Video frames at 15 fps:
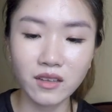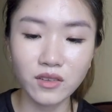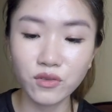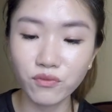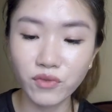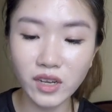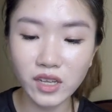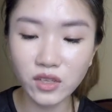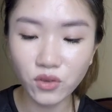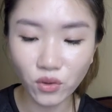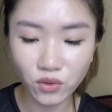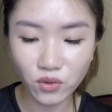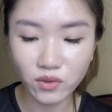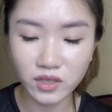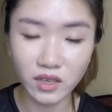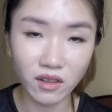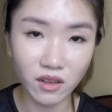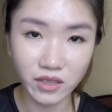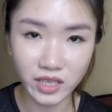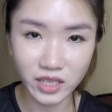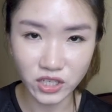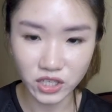you really don't use a
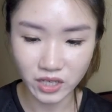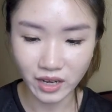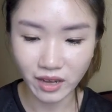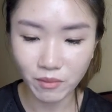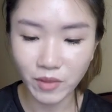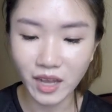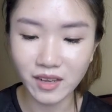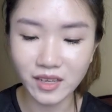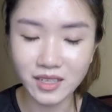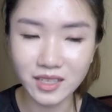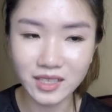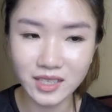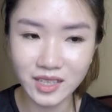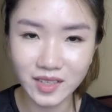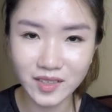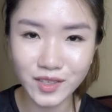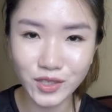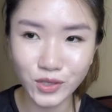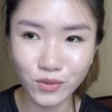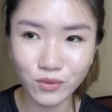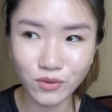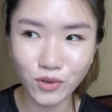lot each time, and it is starting
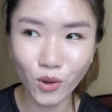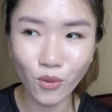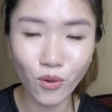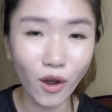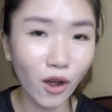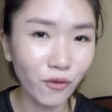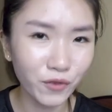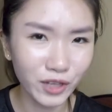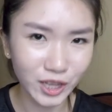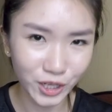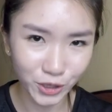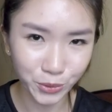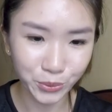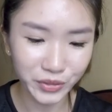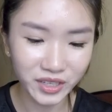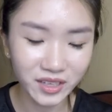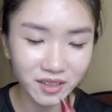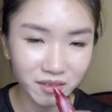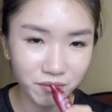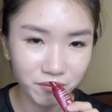to go off a little bit.